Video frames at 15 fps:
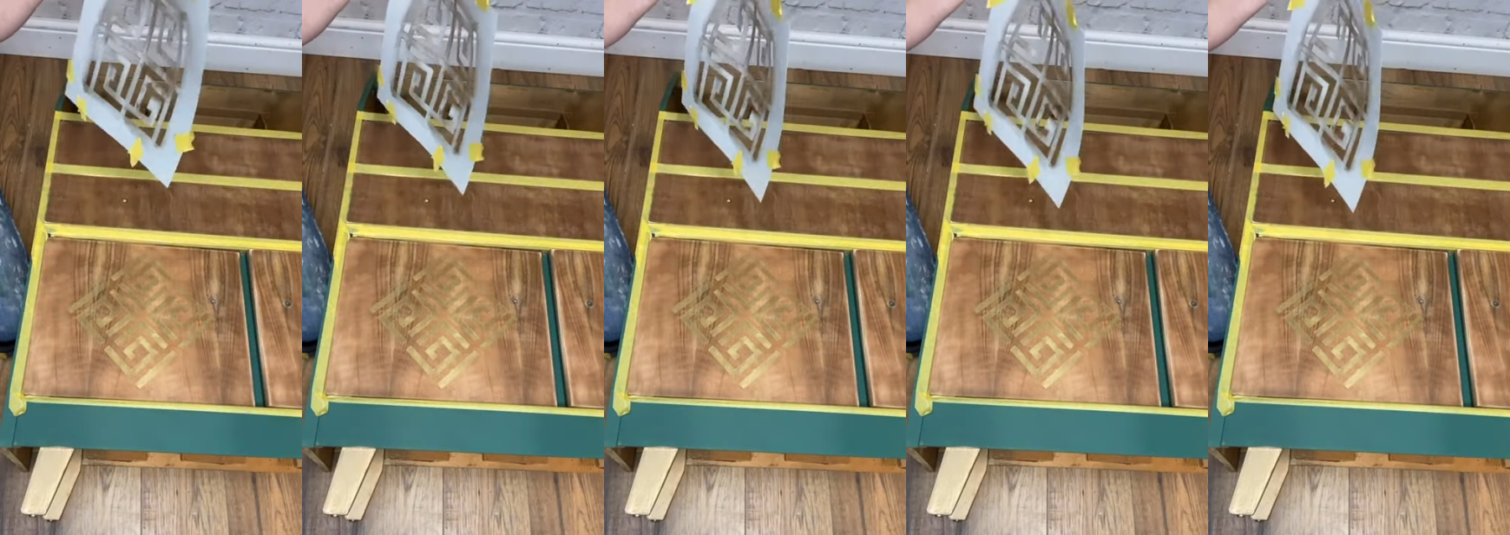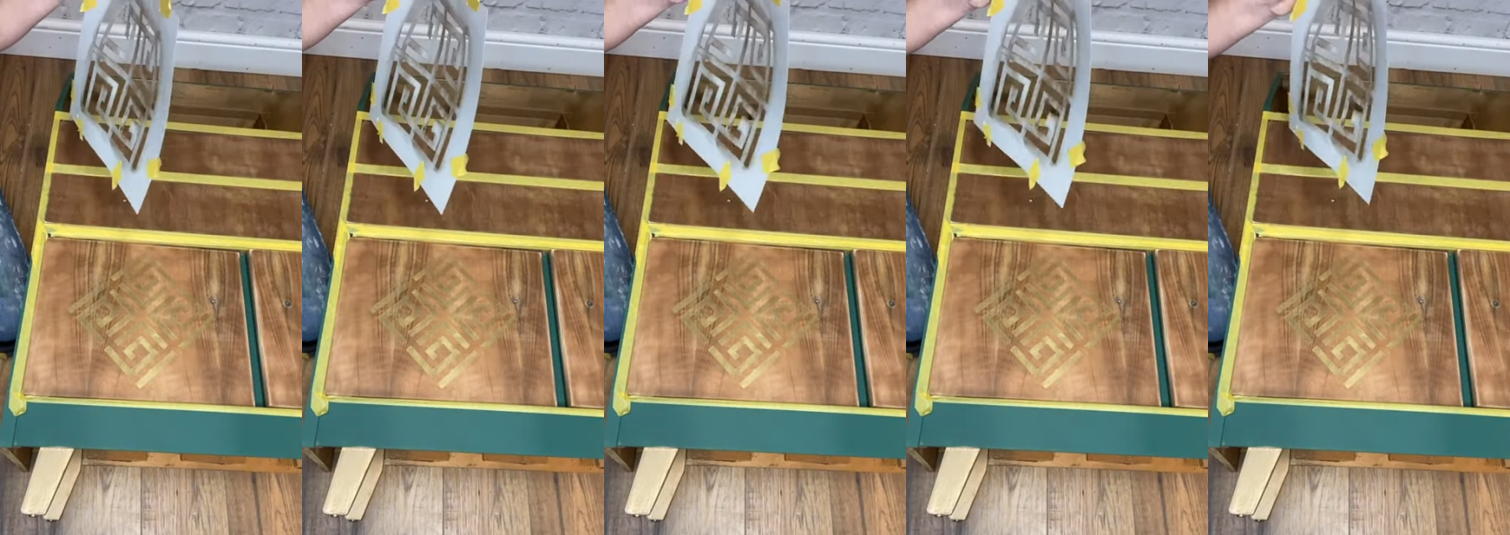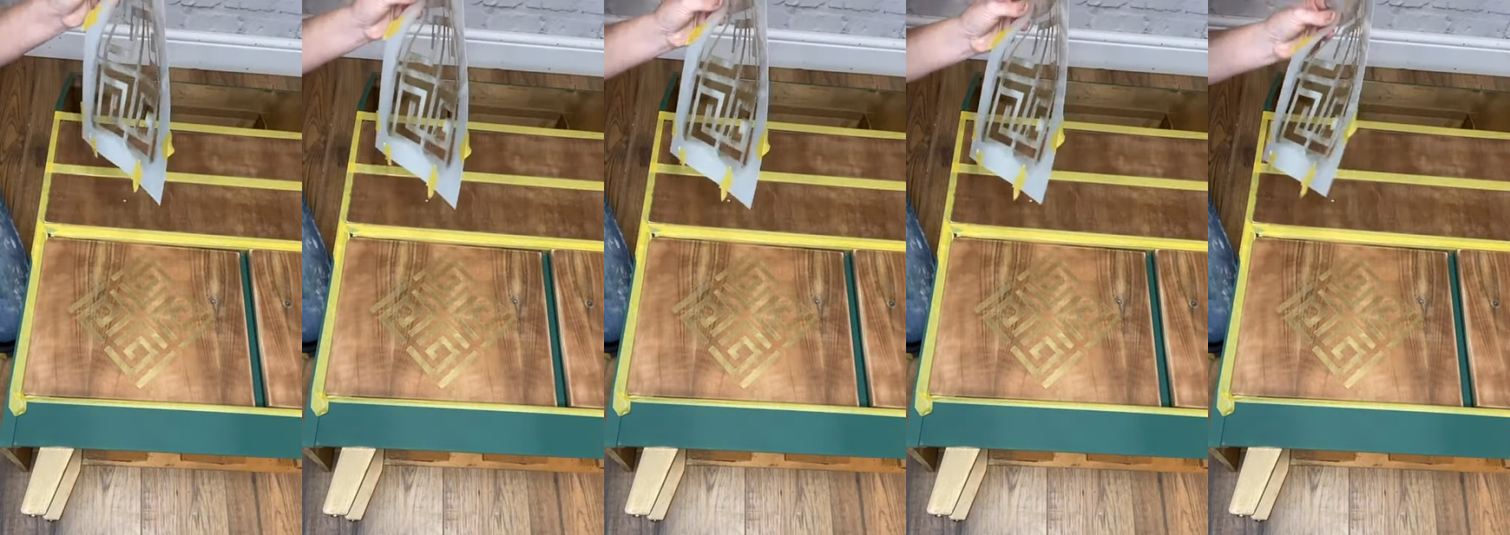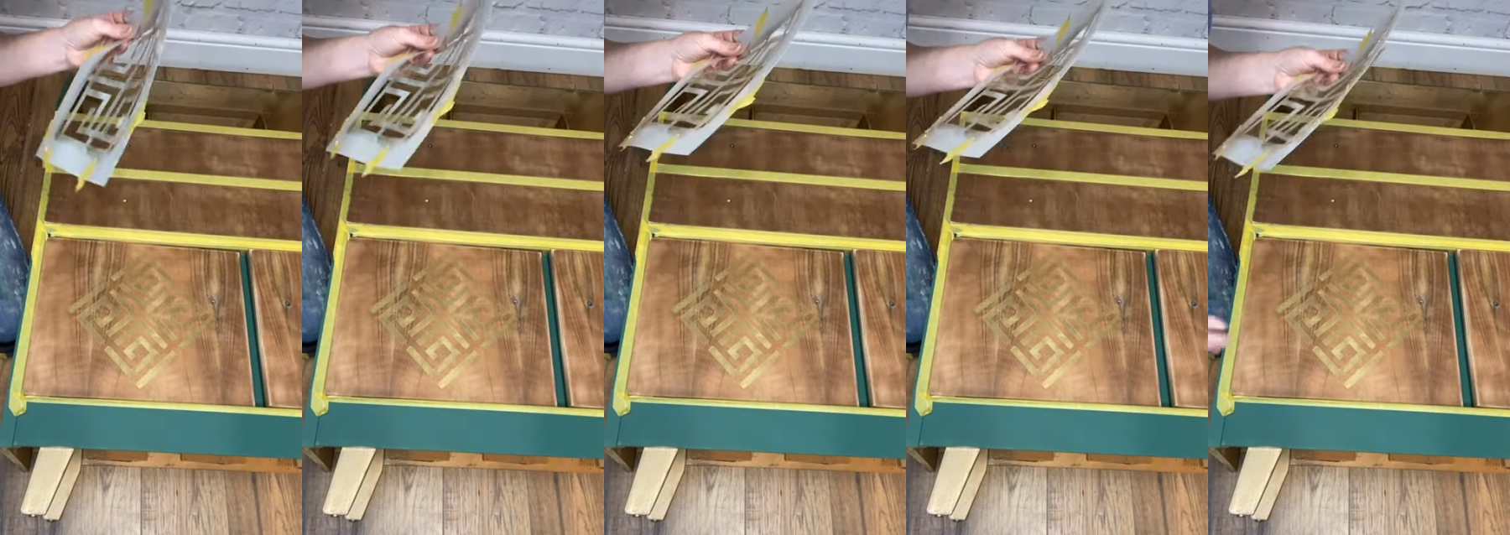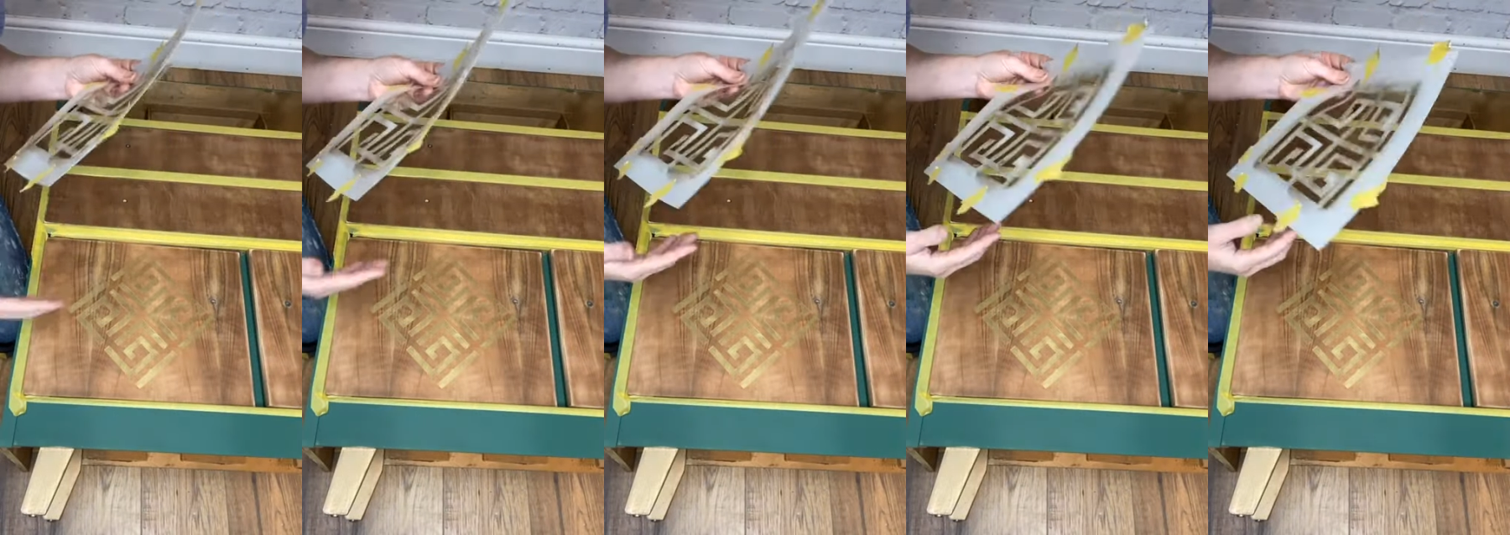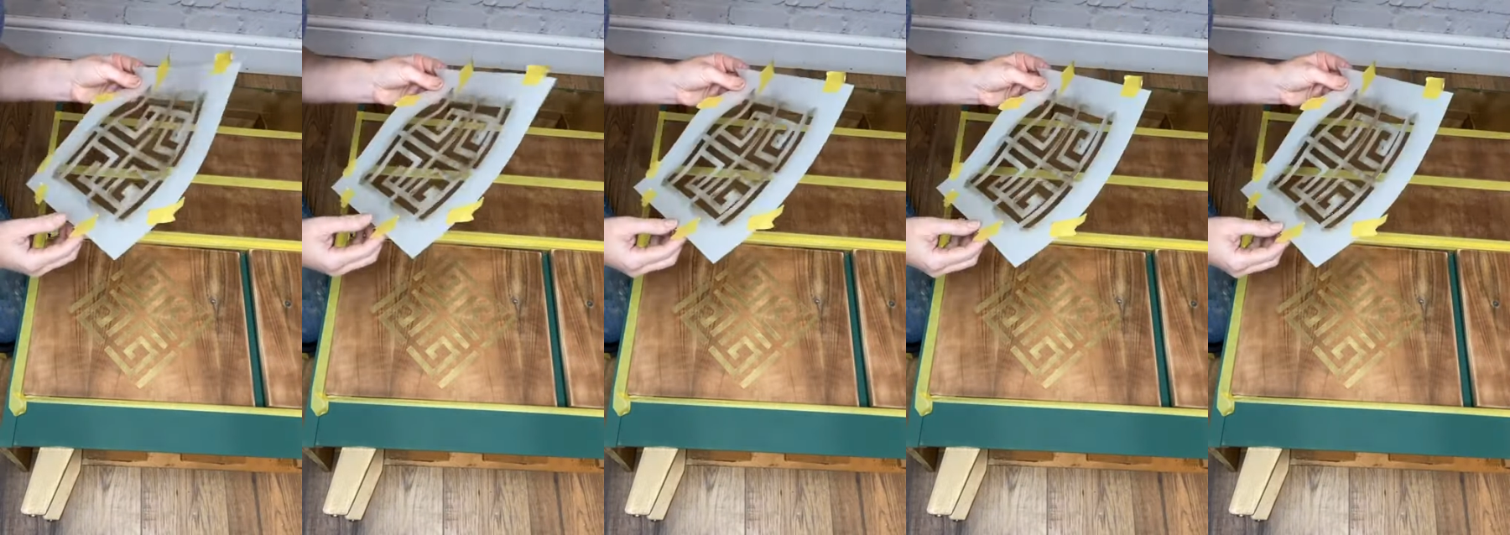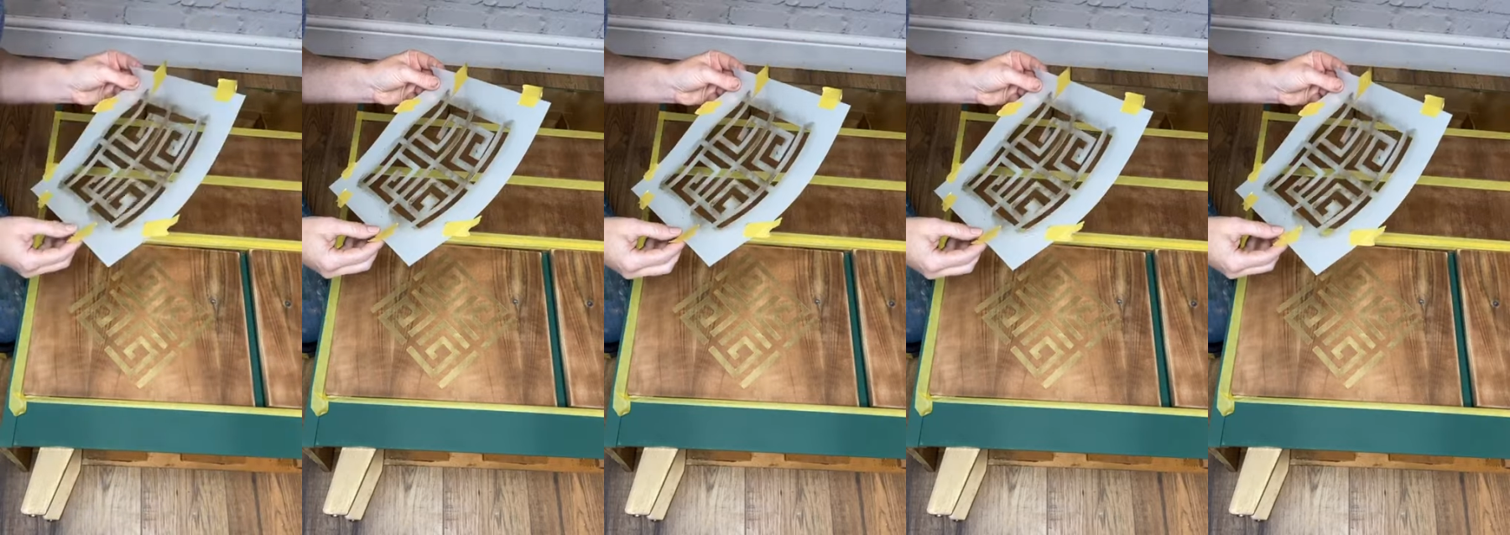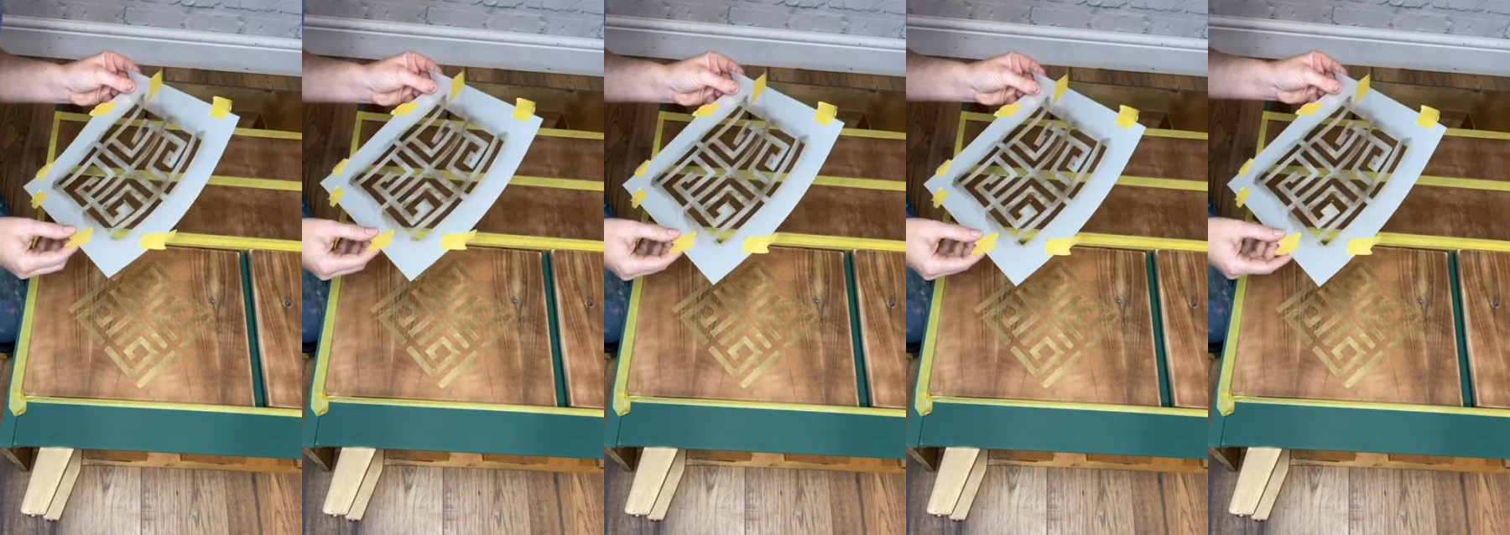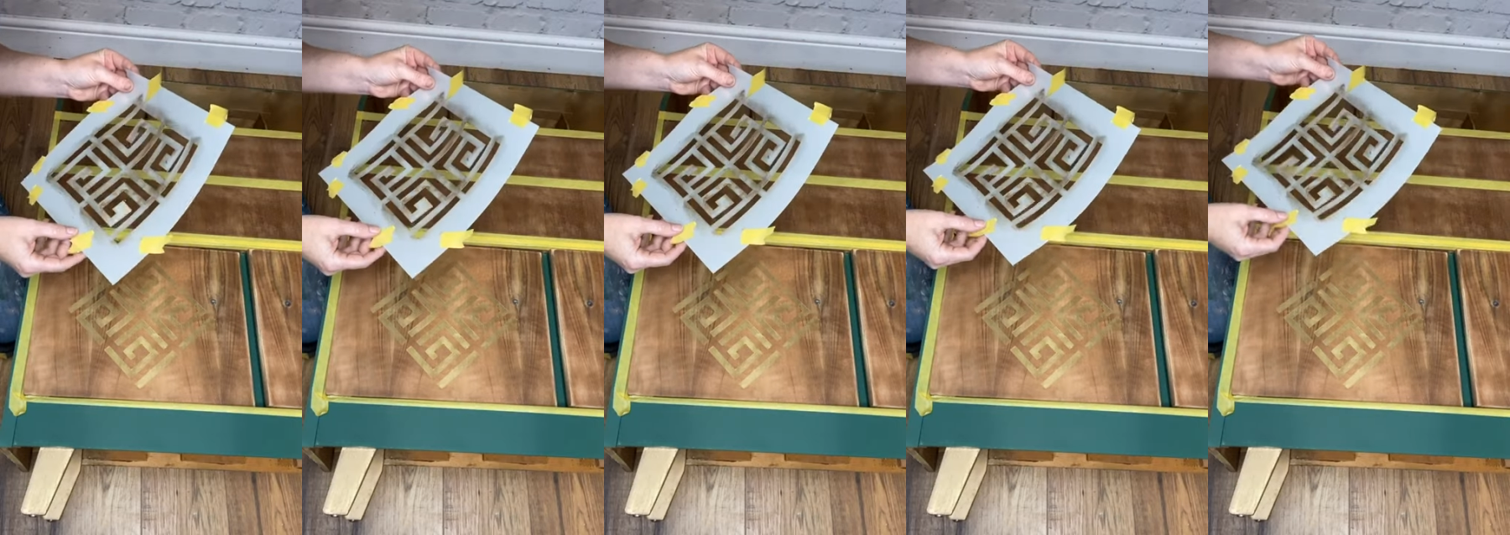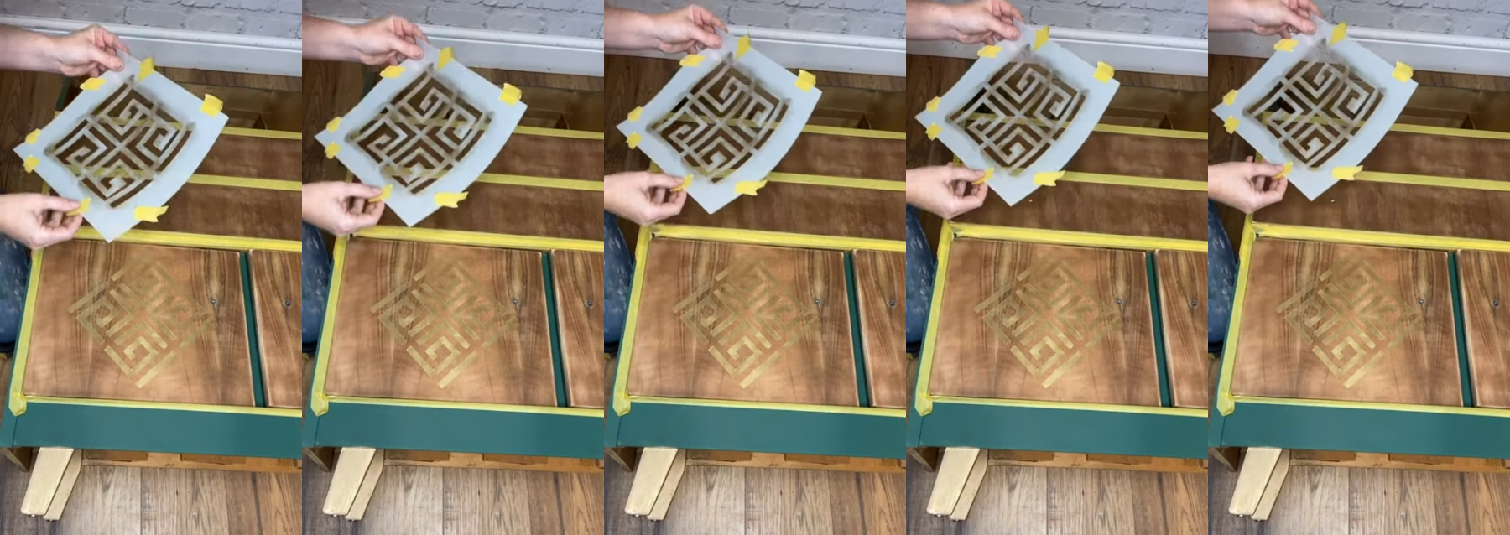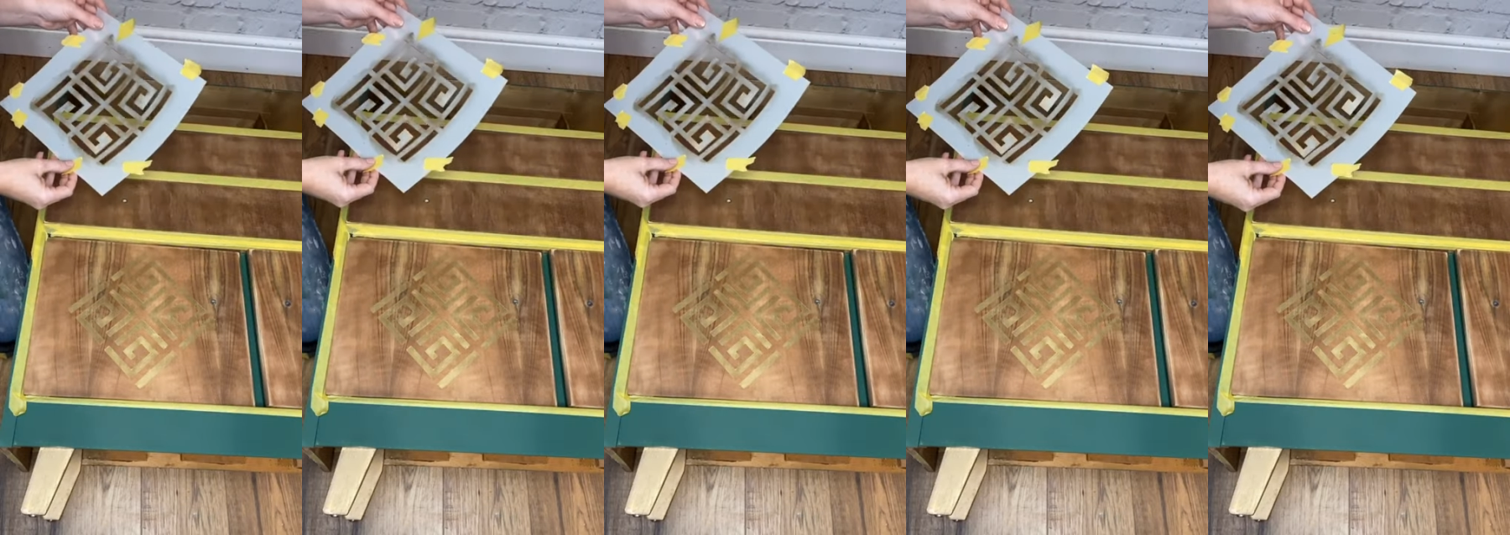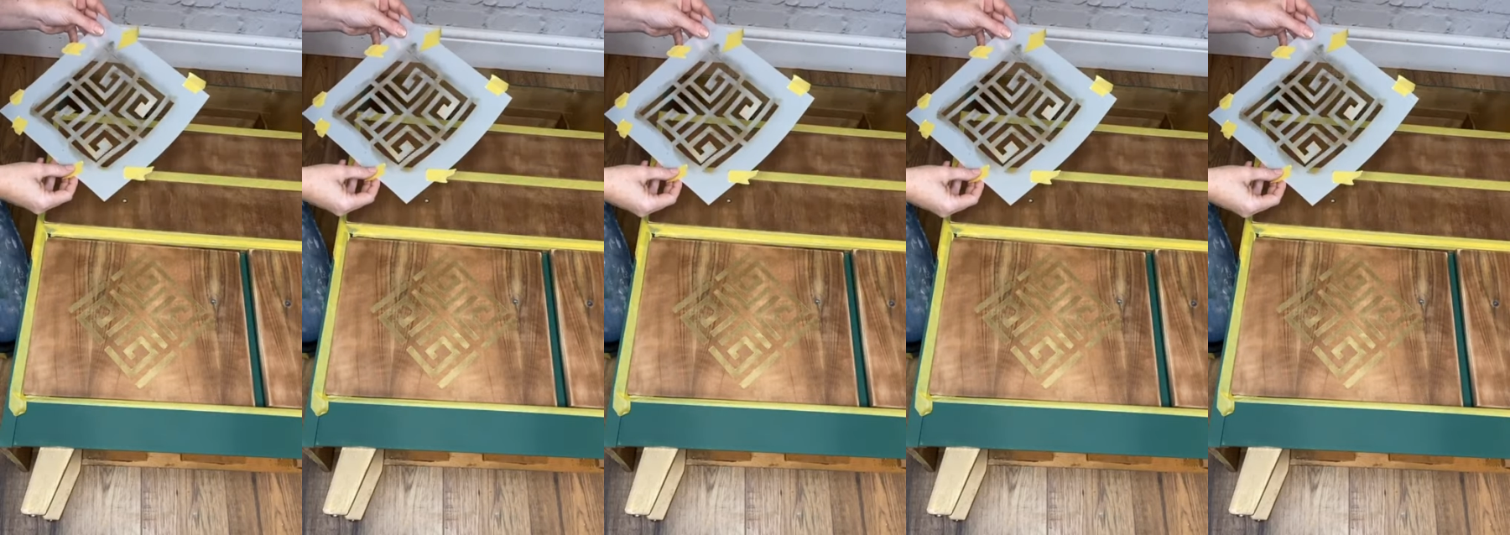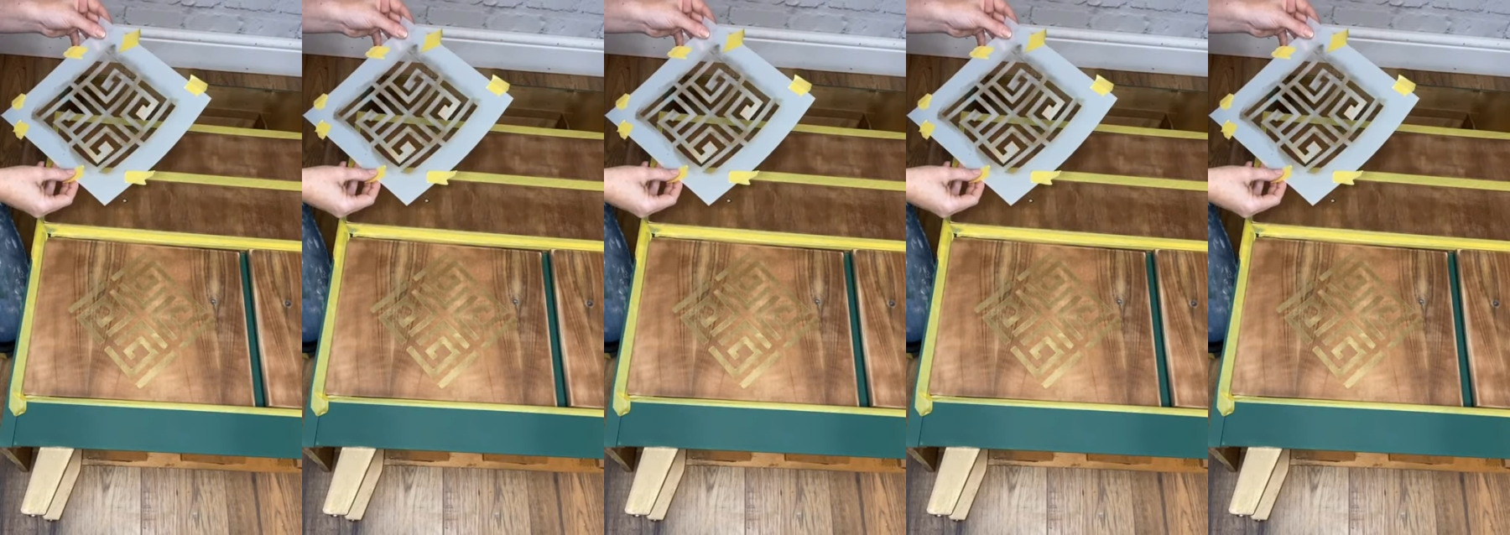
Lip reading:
(no speaker visible)